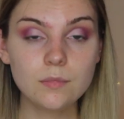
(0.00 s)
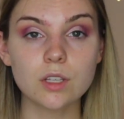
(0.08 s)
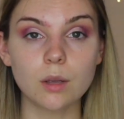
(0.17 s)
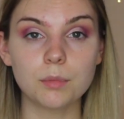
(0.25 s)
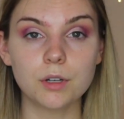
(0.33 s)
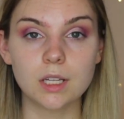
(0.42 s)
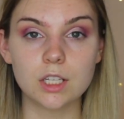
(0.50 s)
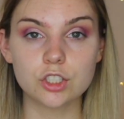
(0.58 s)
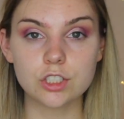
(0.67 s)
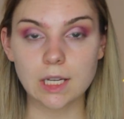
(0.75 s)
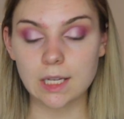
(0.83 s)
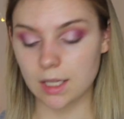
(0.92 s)
It's all pretty
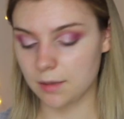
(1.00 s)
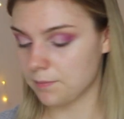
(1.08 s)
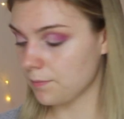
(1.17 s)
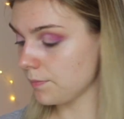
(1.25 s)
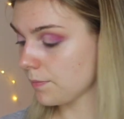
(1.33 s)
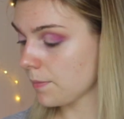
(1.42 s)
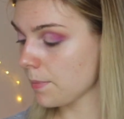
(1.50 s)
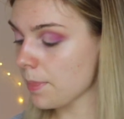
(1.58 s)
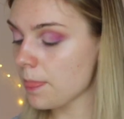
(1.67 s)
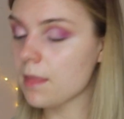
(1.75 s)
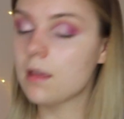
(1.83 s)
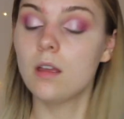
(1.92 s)
and shiny.
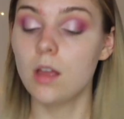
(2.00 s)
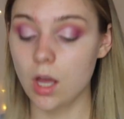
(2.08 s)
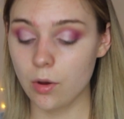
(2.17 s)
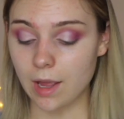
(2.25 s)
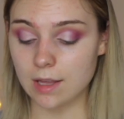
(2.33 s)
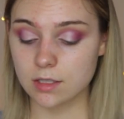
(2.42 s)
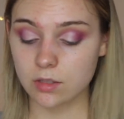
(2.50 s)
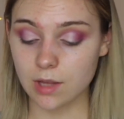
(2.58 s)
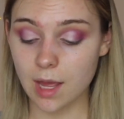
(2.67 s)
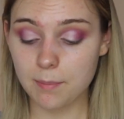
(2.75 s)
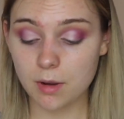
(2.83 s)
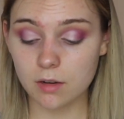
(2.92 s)
Okay, so
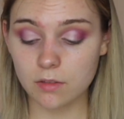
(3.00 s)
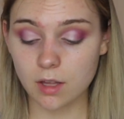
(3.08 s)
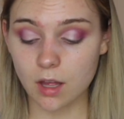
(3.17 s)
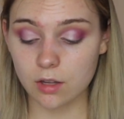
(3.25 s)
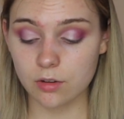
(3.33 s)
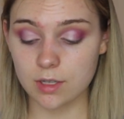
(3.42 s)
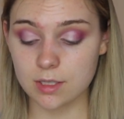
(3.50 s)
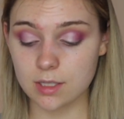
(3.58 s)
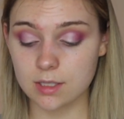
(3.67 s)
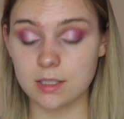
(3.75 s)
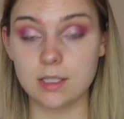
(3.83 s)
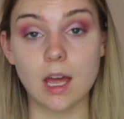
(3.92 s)
that part of the cut crease
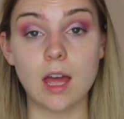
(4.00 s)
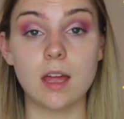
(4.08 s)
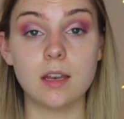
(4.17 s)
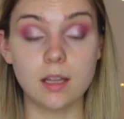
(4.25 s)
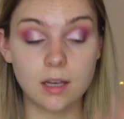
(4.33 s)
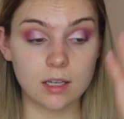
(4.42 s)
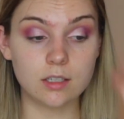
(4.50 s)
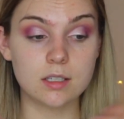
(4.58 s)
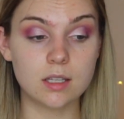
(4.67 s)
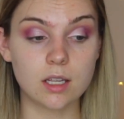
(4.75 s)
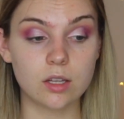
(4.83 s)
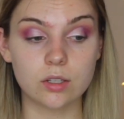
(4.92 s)
is done, and I
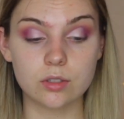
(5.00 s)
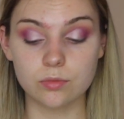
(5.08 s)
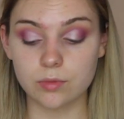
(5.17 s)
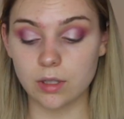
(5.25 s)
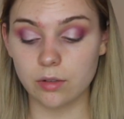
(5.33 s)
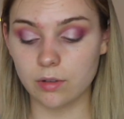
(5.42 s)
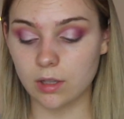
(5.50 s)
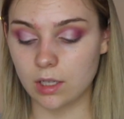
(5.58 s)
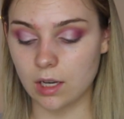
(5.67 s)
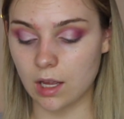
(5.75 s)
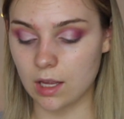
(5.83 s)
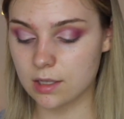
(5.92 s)
just think it looks really,
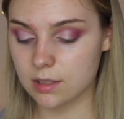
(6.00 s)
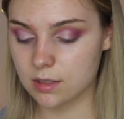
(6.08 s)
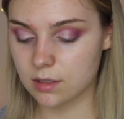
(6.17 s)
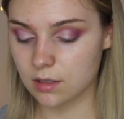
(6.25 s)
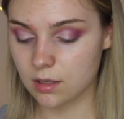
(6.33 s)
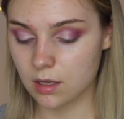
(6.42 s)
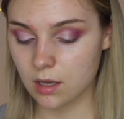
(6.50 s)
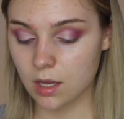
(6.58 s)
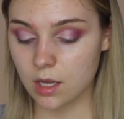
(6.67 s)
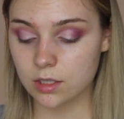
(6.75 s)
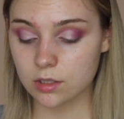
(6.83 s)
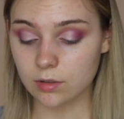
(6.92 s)
really nice.
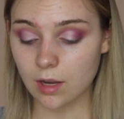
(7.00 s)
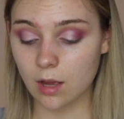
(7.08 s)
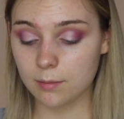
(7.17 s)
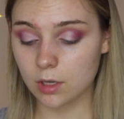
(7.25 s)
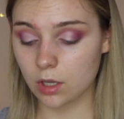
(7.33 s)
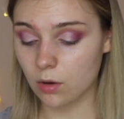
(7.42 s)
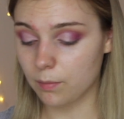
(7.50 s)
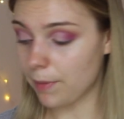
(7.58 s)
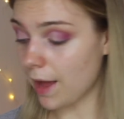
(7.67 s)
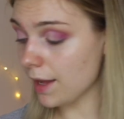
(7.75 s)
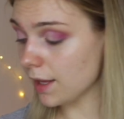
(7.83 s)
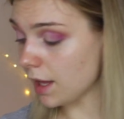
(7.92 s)
So now I'm going to go
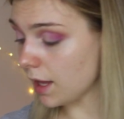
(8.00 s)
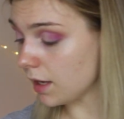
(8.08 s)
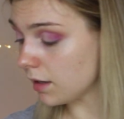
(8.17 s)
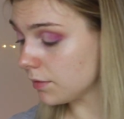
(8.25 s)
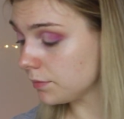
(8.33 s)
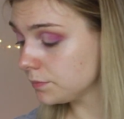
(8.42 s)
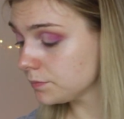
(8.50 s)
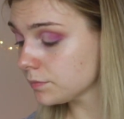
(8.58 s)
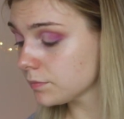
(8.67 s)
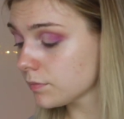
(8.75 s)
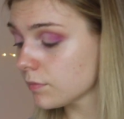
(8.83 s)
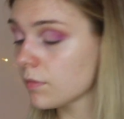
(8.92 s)
back in
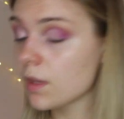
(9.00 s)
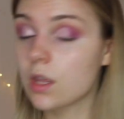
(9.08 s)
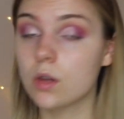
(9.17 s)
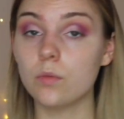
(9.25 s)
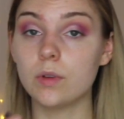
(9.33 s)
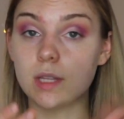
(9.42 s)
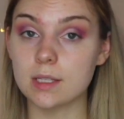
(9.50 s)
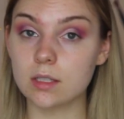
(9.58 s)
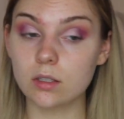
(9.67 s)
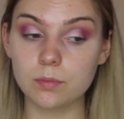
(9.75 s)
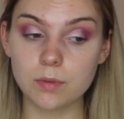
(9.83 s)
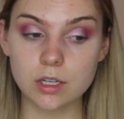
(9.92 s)
with this
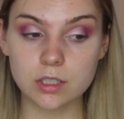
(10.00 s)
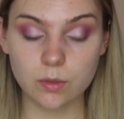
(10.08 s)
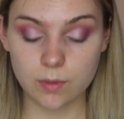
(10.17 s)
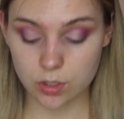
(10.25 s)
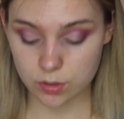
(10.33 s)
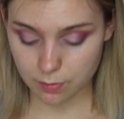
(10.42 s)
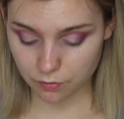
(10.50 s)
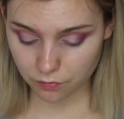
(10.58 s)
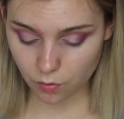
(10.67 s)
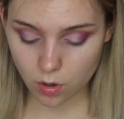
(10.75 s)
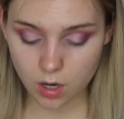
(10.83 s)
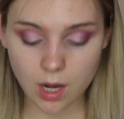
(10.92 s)
little brush that we used
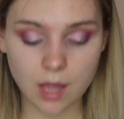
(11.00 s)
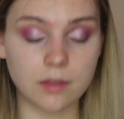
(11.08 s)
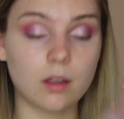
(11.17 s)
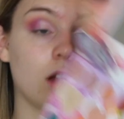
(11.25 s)
before and the